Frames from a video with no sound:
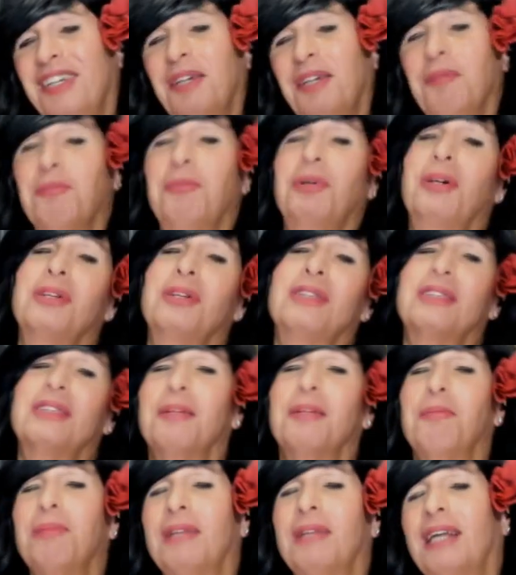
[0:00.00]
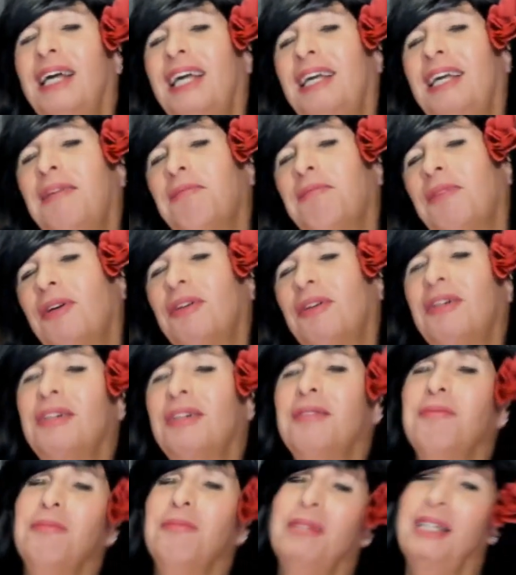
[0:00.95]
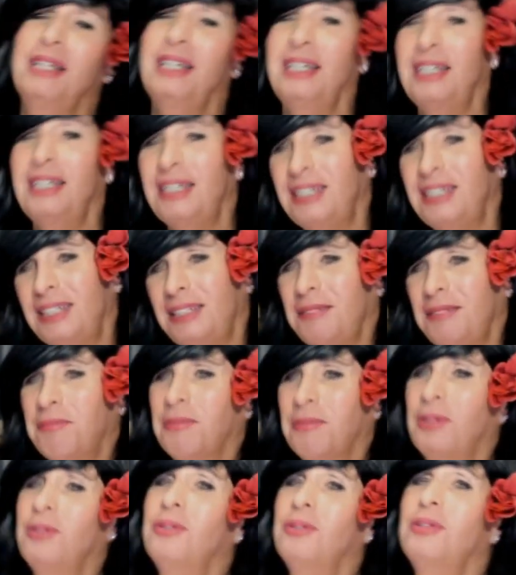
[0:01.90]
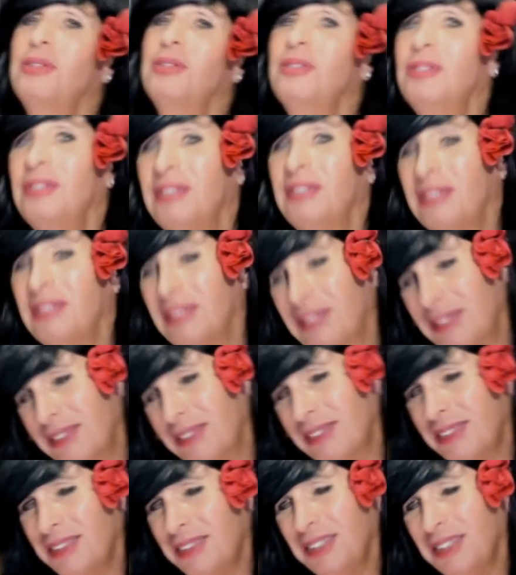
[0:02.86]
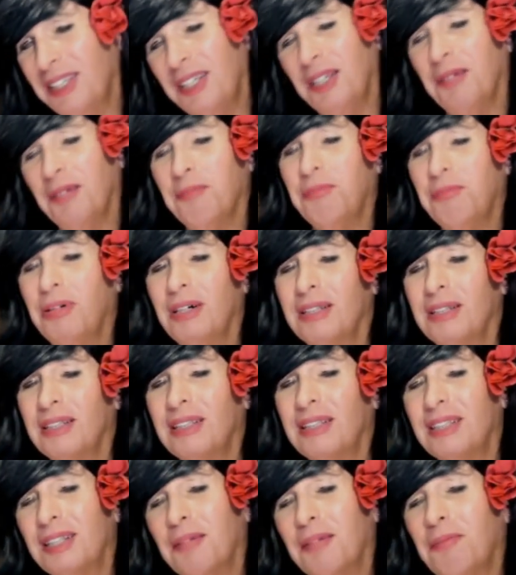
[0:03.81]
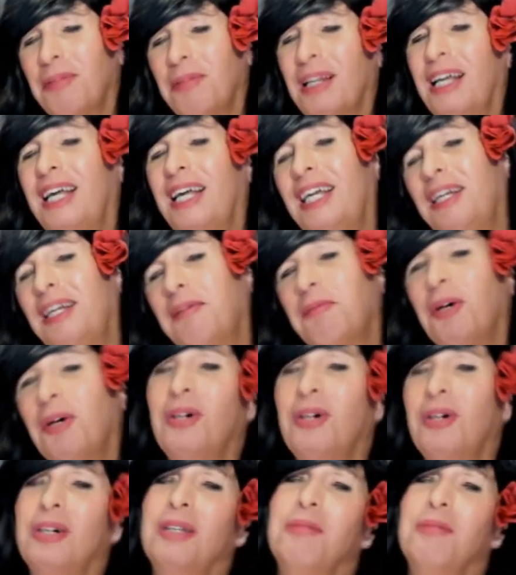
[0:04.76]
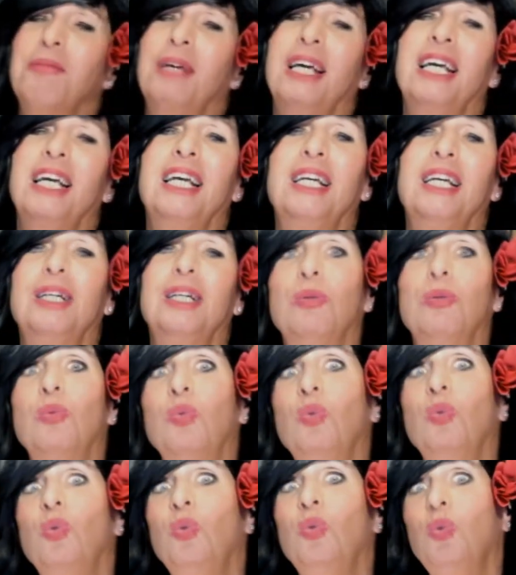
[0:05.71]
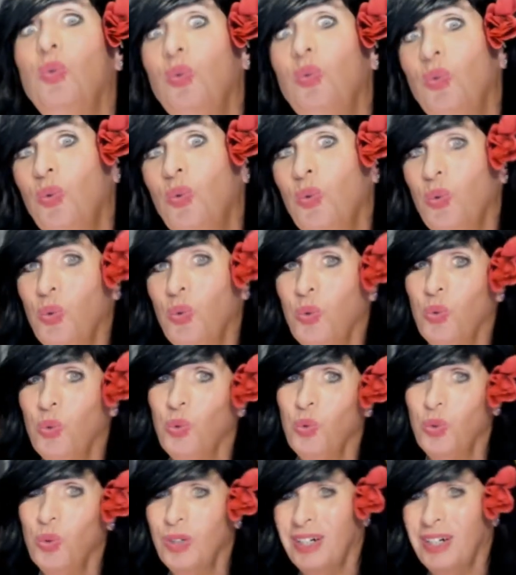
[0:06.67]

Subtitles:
Put the blame on me, boys. Put the blame on me. Ooh.